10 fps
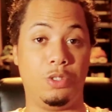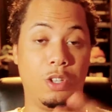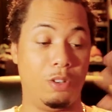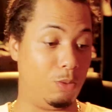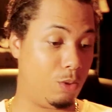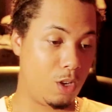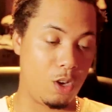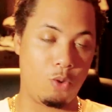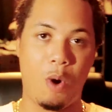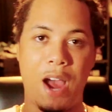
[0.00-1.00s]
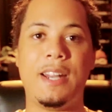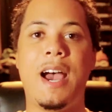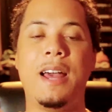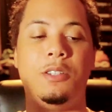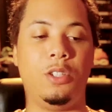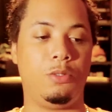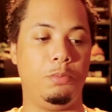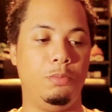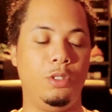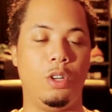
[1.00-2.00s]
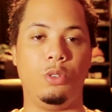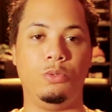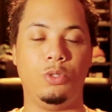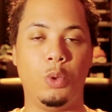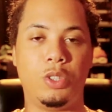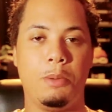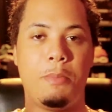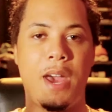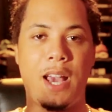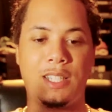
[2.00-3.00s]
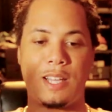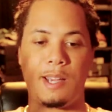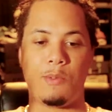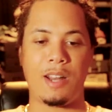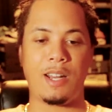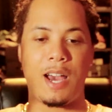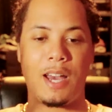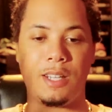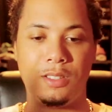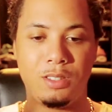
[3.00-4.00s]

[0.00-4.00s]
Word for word: So why not just you know do it to the max? Like why not?